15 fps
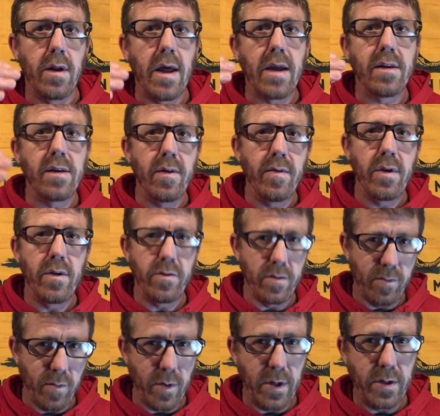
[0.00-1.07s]
activities
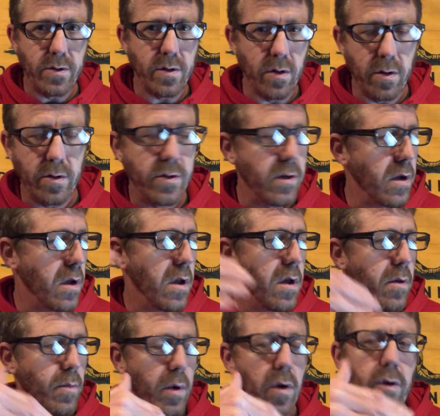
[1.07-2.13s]
of research,
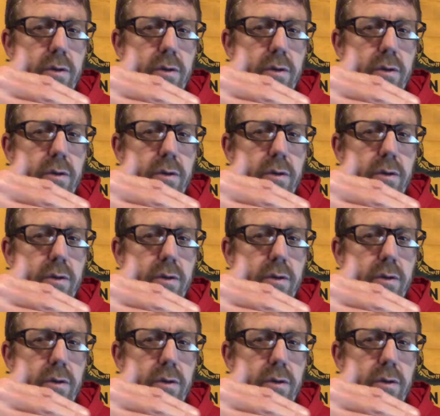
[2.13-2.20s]
but